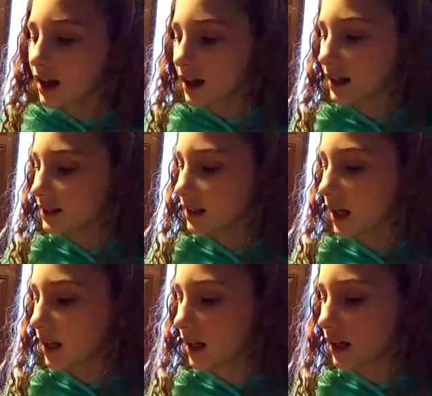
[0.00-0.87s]
Because
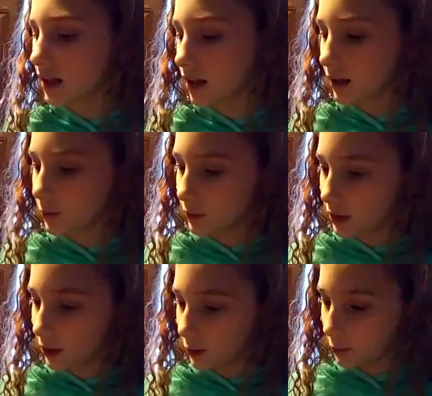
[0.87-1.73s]
I like, oh
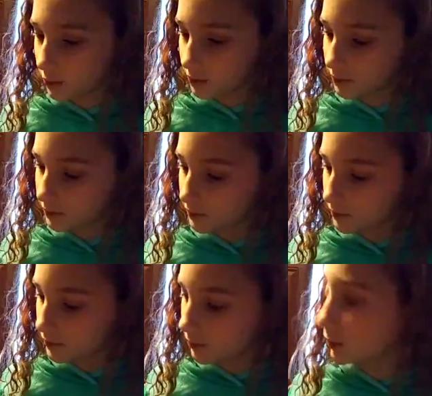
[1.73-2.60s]
no,
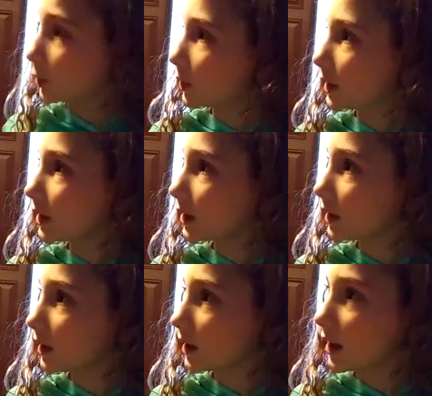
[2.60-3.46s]
blue glitter?
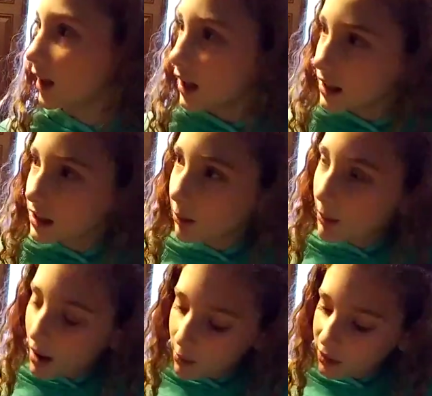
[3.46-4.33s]
So my
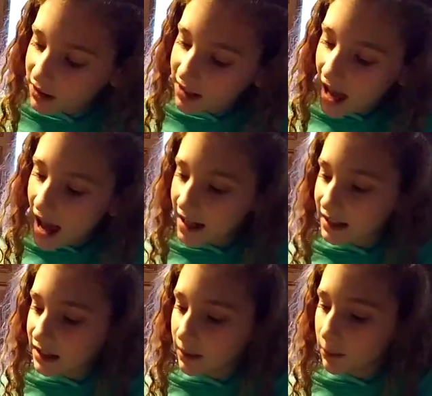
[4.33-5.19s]
mom wants to add in
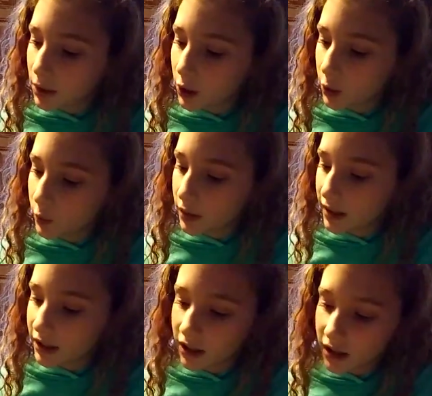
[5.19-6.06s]
some blue
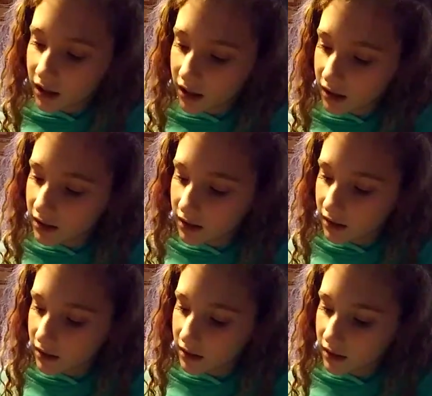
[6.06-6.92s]
glitter.
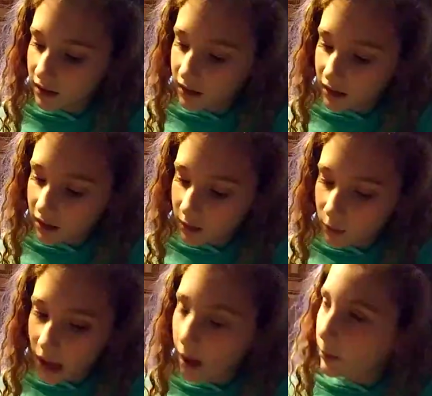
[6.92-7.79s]

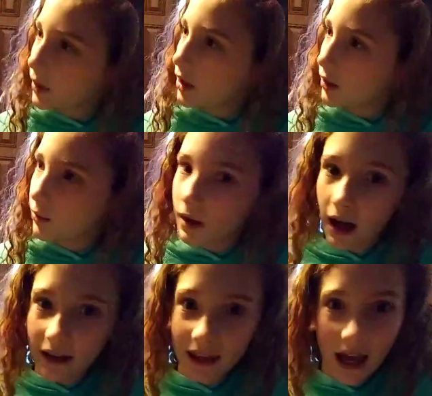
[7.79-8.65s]
Would that be good?
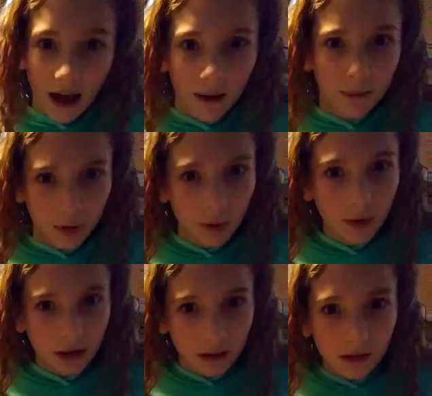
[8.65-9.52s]
Yeah, blue
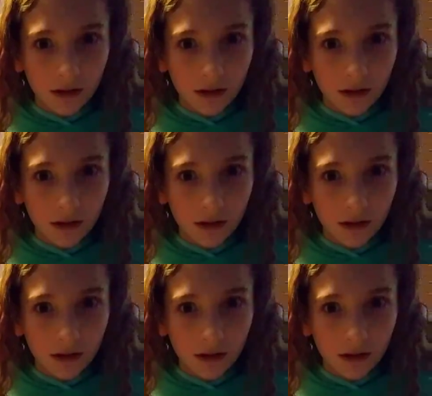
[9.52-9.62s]
and